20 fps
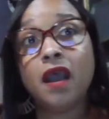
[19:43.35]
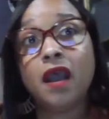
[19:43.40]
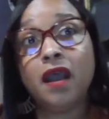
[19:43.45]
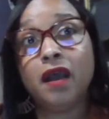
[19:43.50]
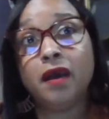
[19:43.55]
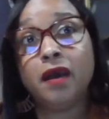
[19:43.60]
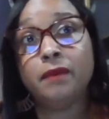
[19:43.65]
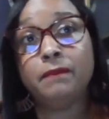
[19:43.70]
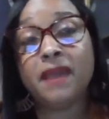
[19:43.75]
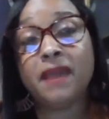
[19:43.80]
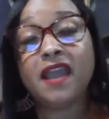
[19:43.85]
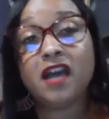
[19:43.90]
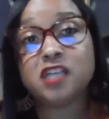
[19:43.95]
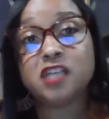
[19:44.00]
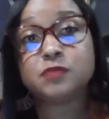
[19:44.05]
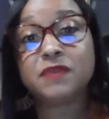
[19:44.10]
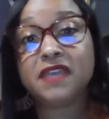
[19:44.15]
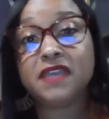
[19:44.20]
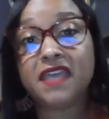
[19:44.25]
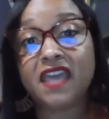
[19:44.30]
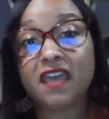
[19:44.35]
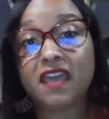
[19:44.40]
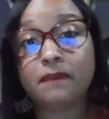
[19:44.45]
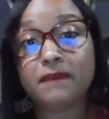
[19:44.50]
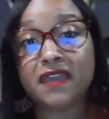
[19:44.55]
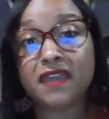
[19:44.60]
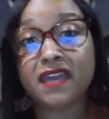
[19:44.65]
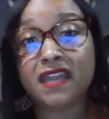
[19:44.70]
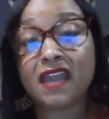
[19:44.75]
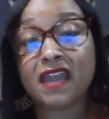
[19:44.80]
My husband came
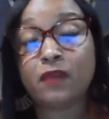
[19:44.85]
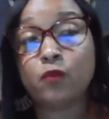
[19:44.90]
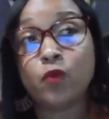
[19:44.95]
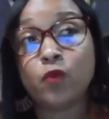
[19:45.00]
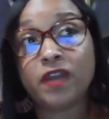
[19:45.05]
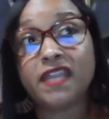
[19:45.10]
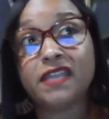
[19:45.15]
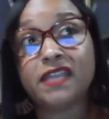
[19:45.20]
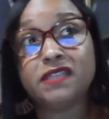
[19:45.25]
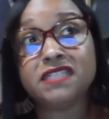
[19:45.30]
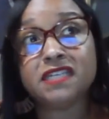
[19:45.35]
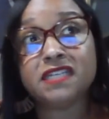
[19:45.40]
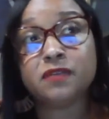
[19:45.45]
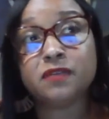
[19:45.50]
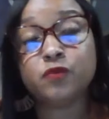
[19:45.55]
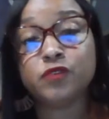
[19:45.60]
in, and what he did